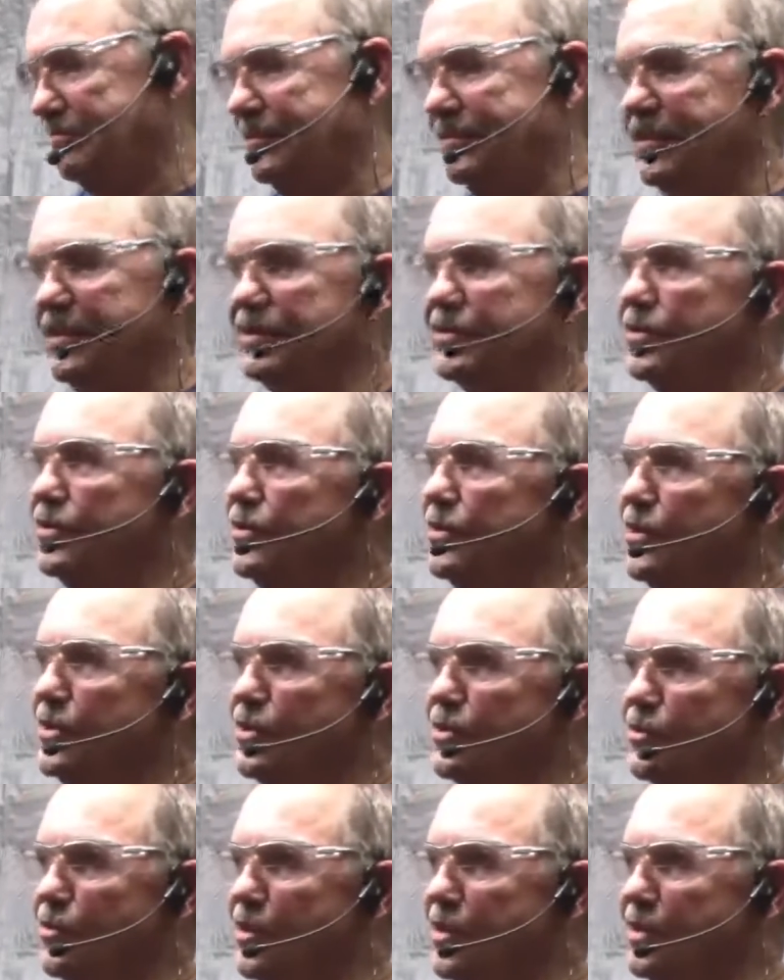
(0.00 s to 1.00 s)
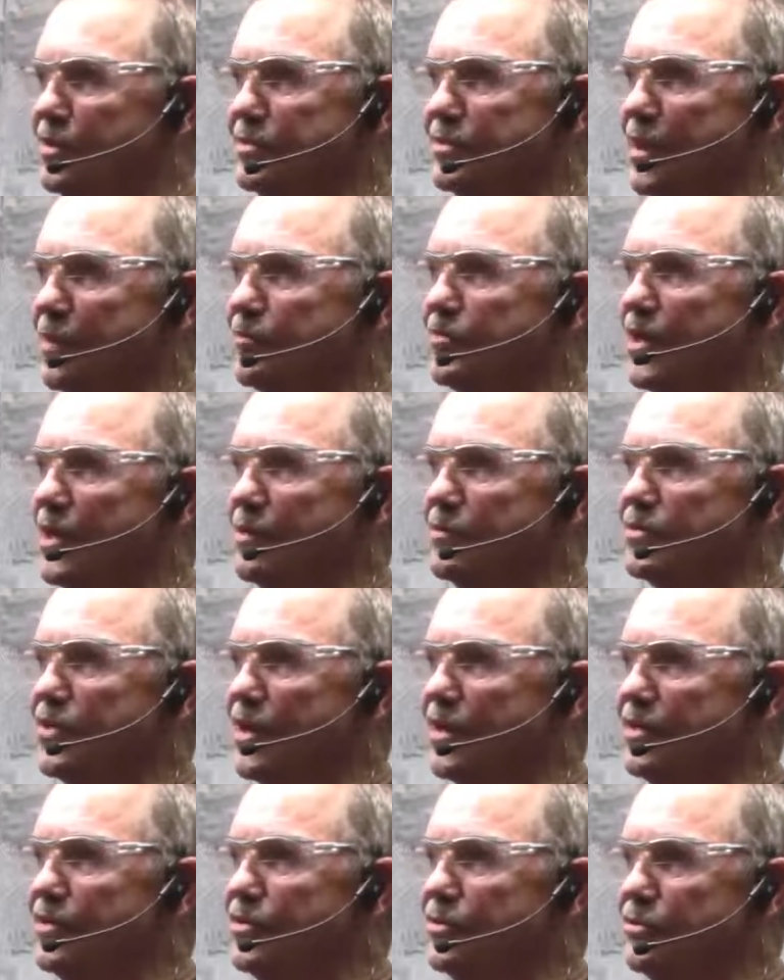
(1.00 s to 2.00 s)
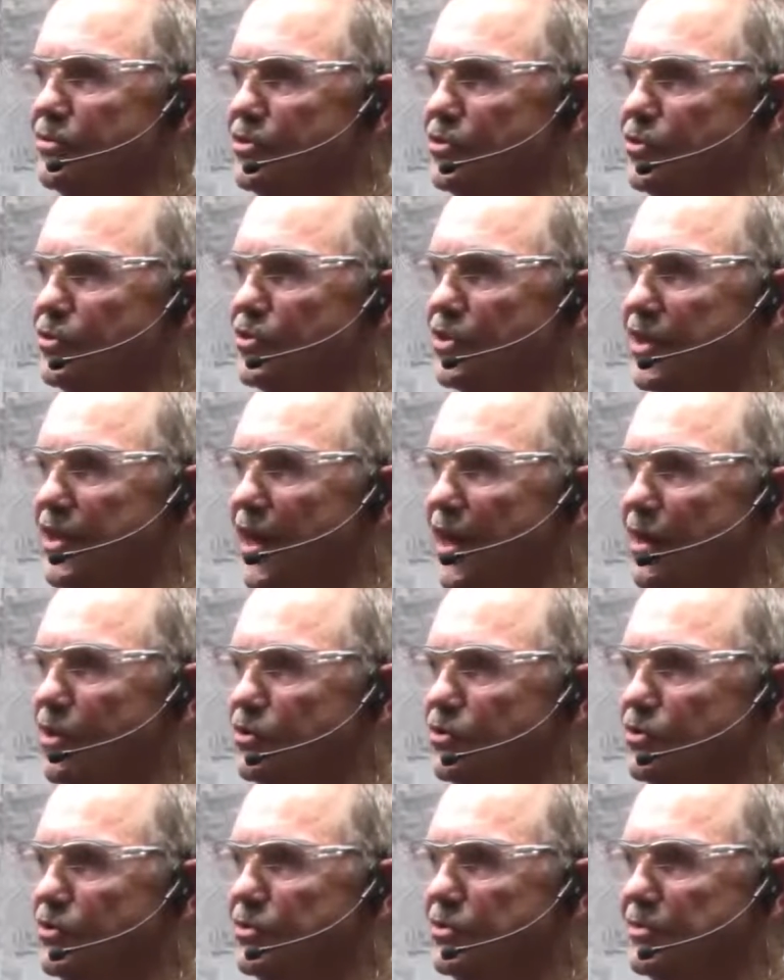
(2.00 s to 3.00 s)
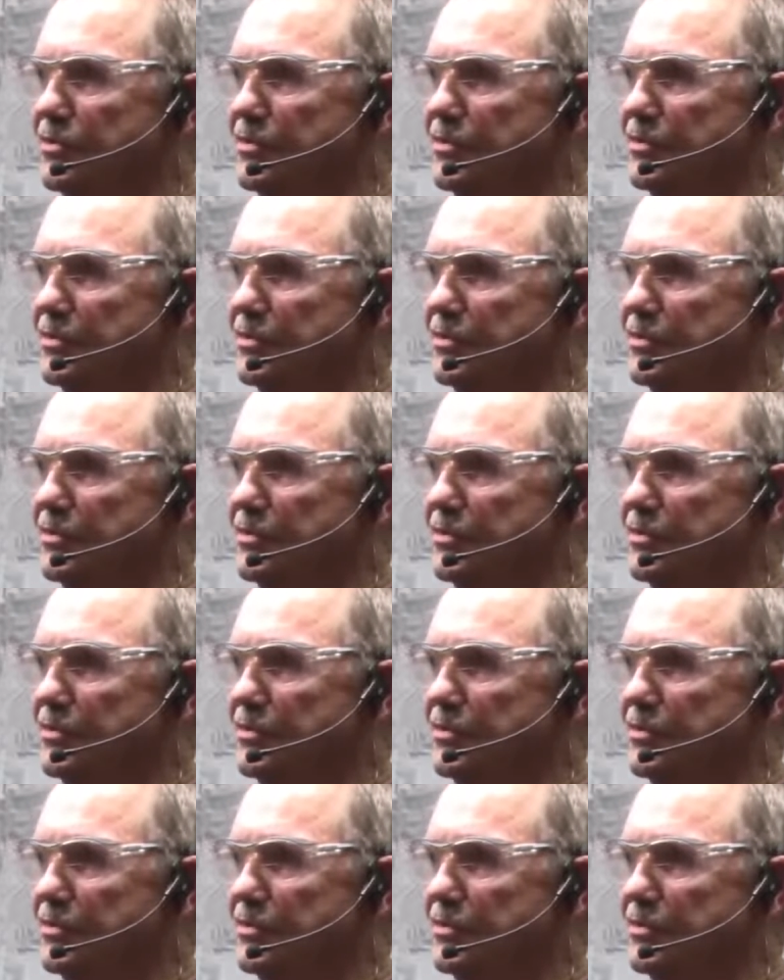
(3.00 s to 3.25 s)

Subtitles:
You could do it either way. Sometimes I do use a gouge.